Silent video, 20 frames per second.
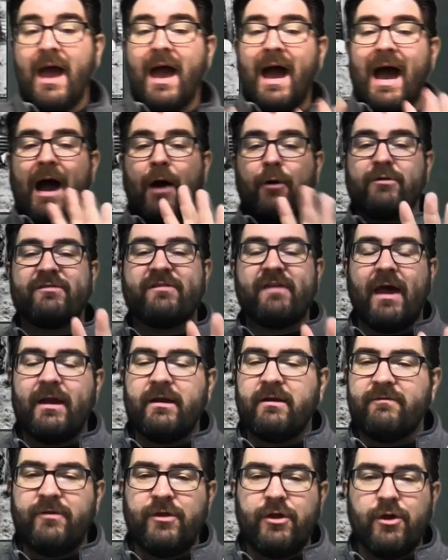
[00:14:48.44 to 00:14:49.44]
outside
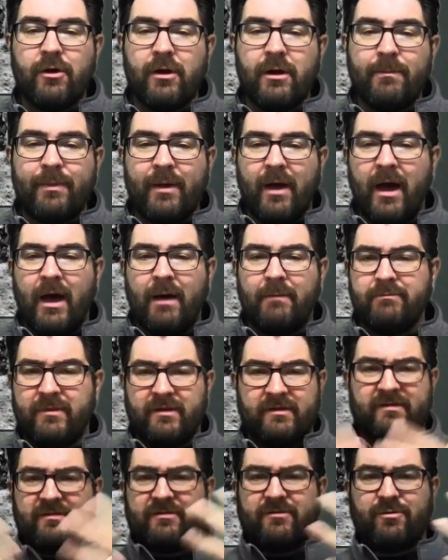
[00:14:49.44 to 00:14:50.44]
of Europe. Um,
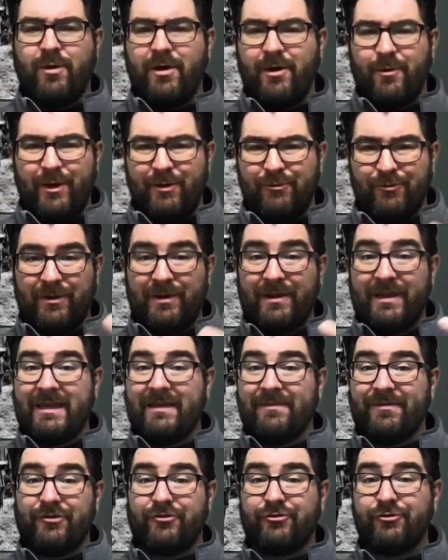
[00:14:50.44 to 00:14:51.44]
this is where we really get
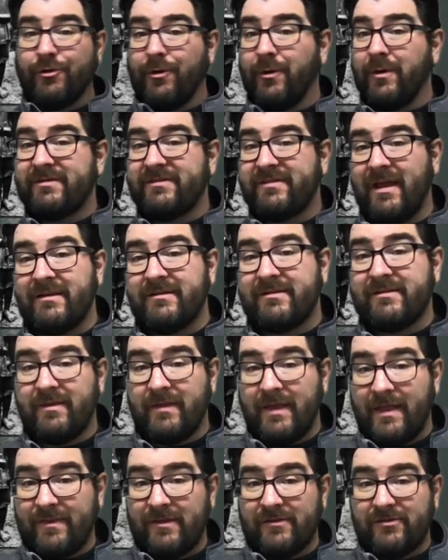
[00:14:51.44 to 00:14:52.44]
the truest sense
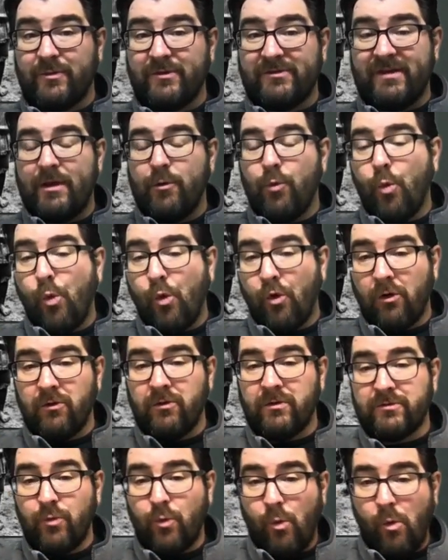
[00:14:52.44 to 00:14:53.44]
that this was a
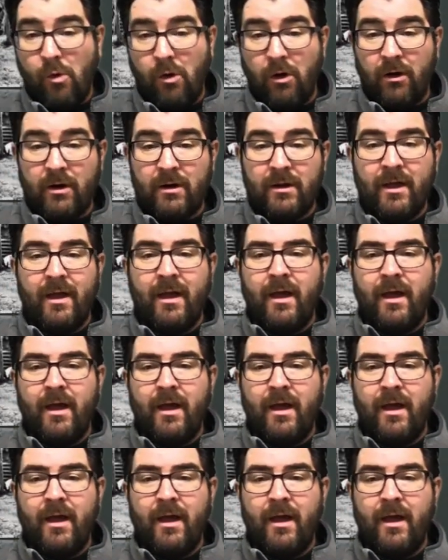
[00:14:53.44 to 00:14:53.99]
world war.